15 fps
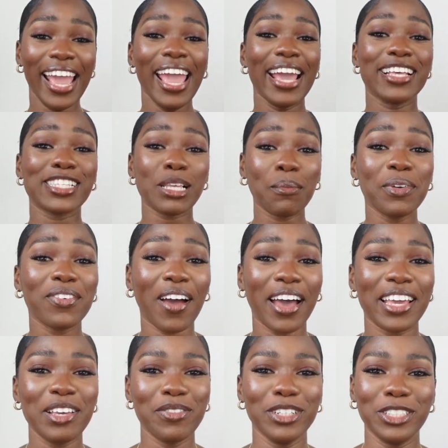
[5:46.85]
And some of y'all
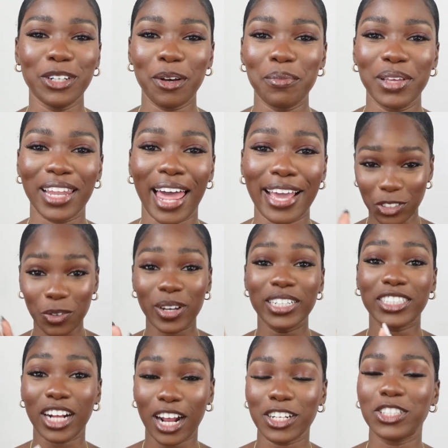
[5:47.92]
even showed me like
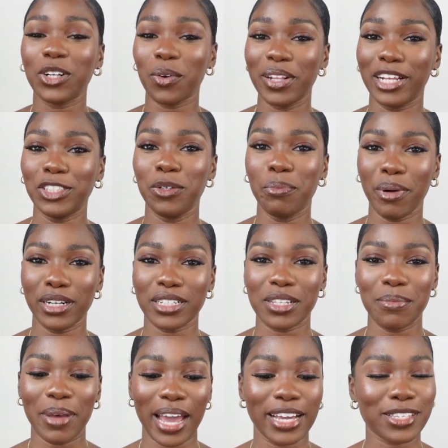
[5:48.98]
screenshots showing that you purchased the
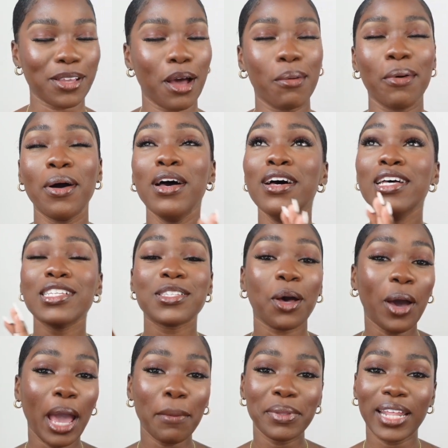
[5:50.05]
bag. So I'm so
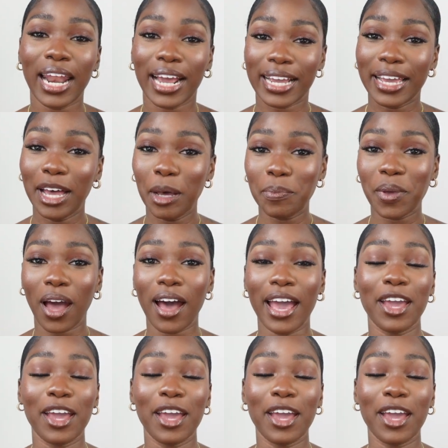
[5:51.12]
happy that I could help y'all.